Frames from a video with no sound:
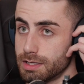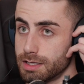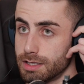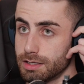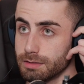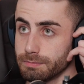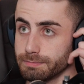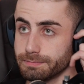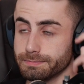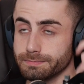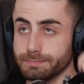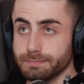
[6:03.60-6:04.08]
at the
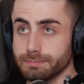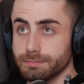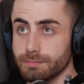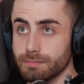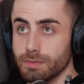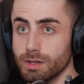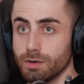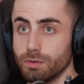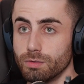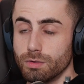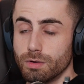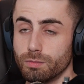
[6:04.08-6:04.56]
minute,
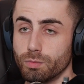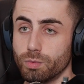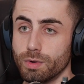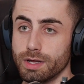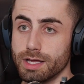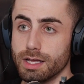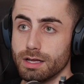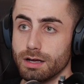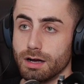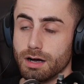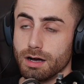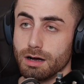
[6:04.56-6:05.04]

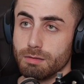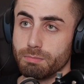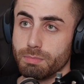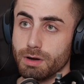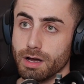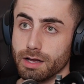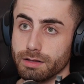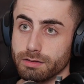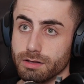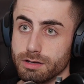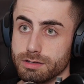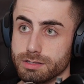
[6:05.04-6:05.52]
we are
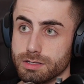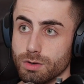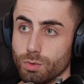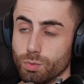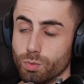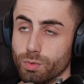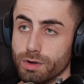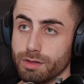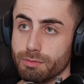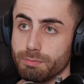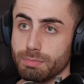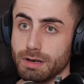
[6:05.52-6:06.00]
buying
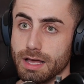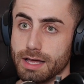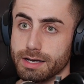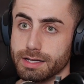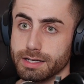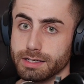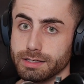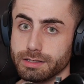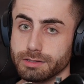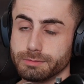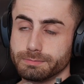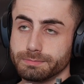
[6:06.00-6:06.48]
those with
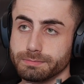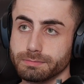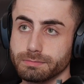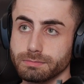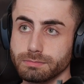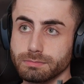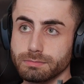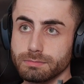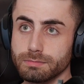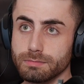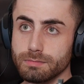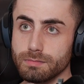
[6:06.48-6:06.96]
planning,
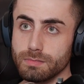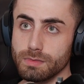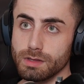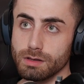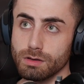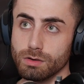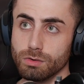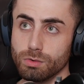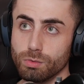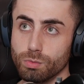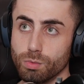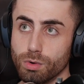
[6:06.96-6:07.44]

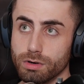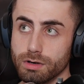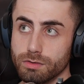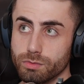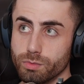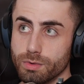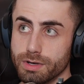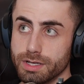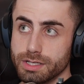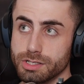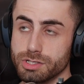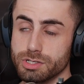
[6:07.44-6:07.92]

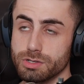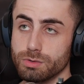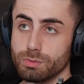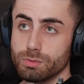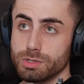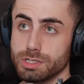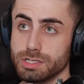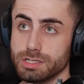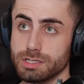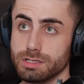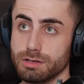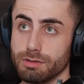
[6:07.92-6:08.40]
one of
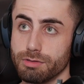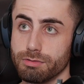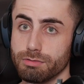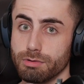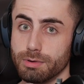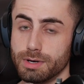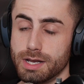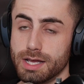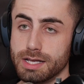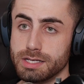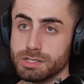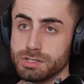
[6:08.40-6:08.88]
which was
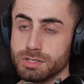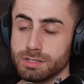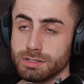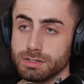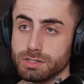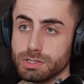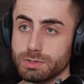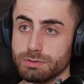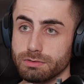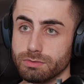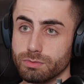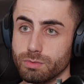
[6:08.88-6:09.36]
through an
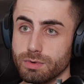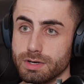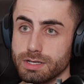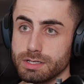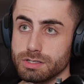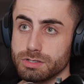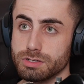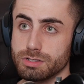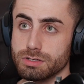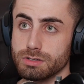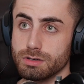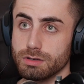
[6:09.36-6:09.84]
agent, 2 of
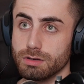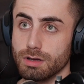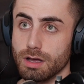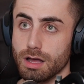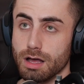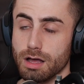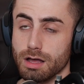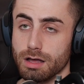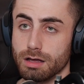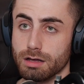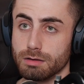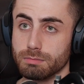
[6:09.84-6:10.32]
which
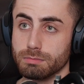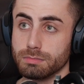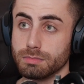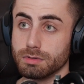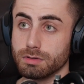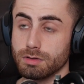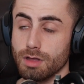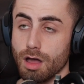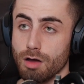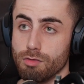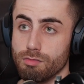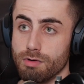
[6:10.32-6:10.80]

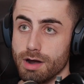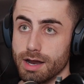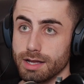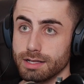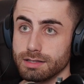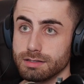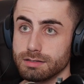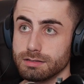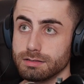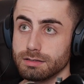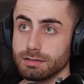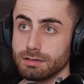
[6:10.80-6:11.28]

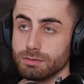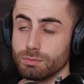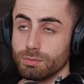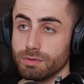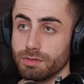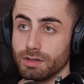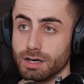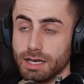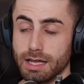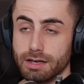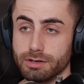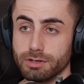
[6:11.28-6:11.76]
direct
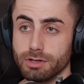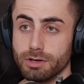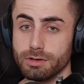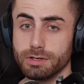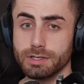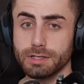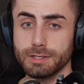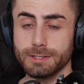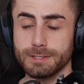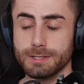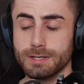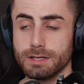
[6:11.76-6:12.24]
with a
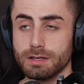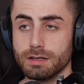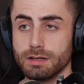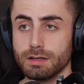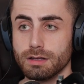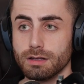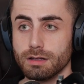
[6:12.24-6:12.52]
landowner.